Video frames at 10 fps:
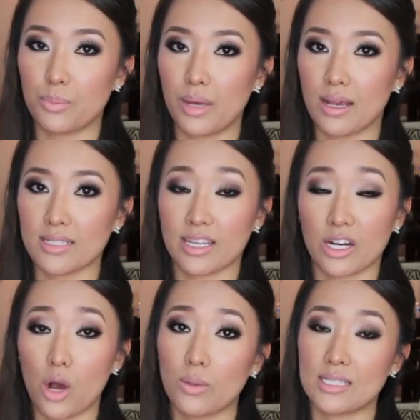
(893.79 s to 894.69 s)
big because I
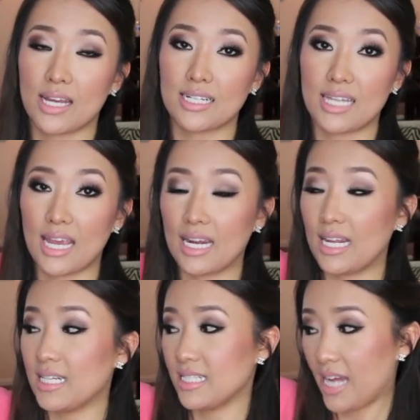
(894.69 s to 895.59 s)
can always get it taken
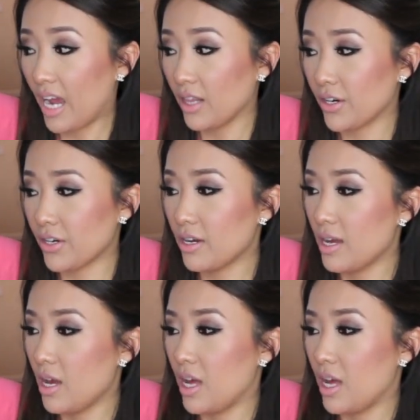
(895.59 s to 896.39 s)
in and tailored.